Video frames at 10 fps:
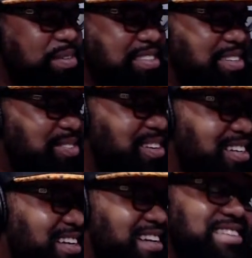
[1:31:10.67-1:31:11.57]
myself right
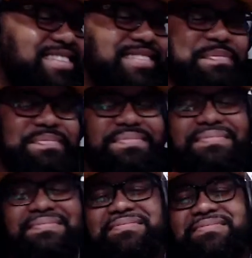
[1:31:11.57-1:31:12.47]
now.
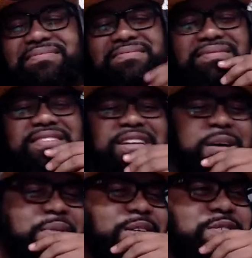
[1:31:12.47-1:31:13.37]
Oh,
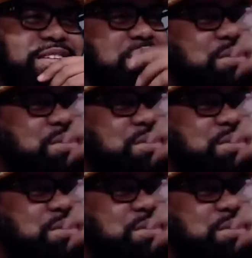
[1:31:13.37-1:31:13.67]
but those are,